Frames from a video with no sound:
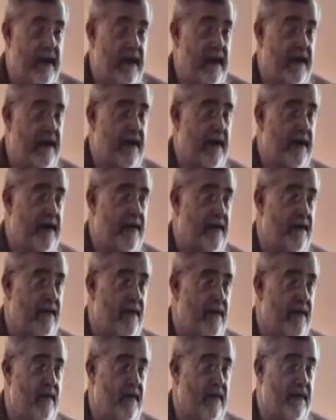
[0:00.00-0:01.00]
And, and you
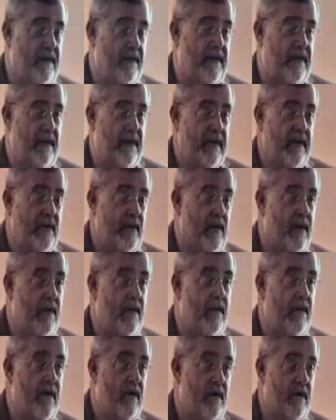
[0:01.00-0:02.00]
know when you see, we're
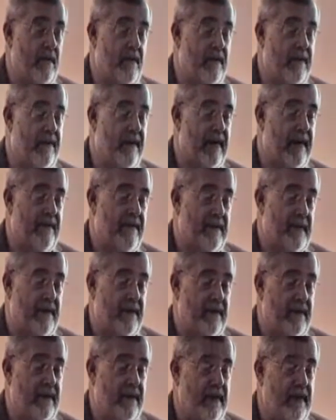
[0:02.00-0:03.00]
going home in five
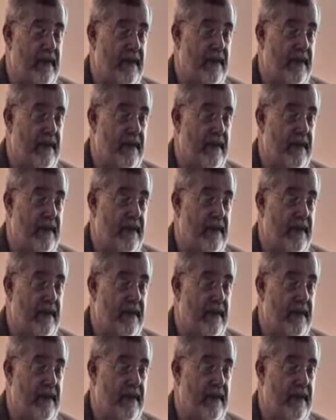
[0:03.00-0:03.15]
minutes.